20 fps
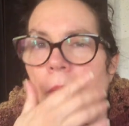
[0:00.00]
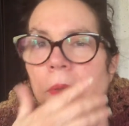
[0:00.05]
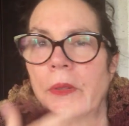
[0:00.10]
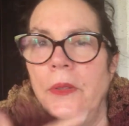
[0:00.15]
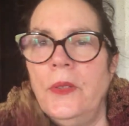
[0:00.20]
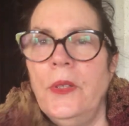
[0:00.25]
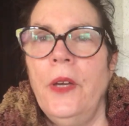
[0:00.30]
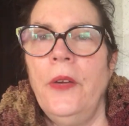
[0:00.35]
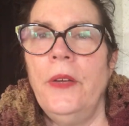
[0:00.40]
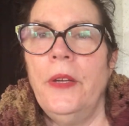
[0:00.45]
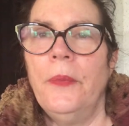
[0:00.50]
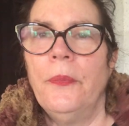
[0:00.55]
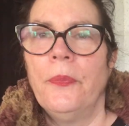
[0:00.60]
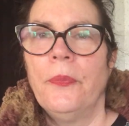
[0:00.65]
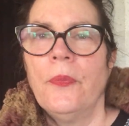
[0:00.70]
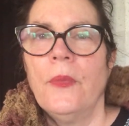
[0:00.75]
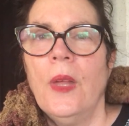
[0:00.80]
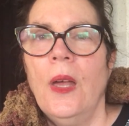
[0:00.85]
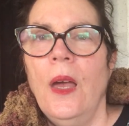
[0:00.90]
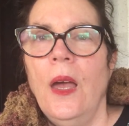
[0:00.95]
Sorry.
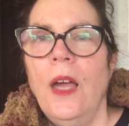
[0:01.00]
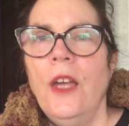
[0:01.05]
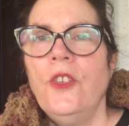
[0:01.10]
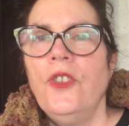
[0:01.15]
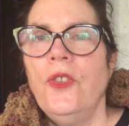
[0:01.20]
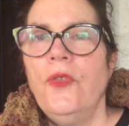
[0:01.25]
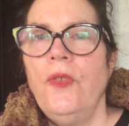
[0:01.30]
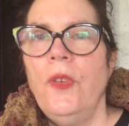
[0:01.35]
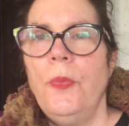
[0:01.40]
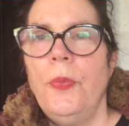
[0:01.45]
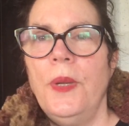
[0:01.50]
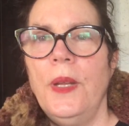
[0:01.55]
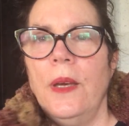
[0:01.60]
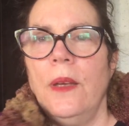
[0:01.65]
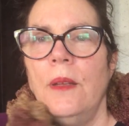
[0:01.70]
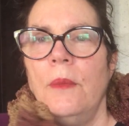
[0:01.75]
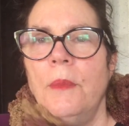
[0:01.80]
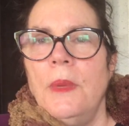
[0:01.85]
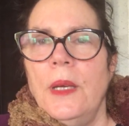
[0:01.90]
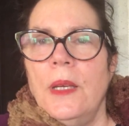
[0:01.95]
I should rip it
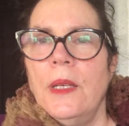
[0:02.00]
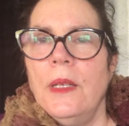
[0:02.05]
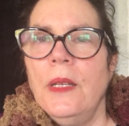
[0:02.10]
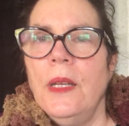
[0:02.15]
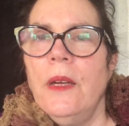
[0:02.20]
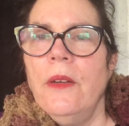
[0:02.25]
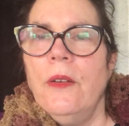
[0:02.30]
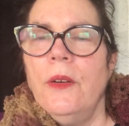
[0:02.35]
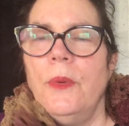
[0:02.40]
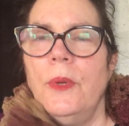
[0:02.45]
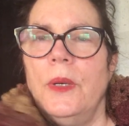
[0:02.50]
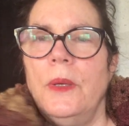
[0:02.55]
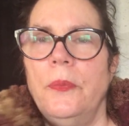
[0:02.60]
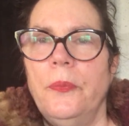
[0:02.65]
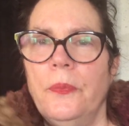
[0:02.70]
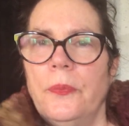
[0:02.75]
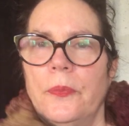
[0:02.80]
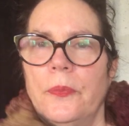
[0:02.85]
out and make it narrower.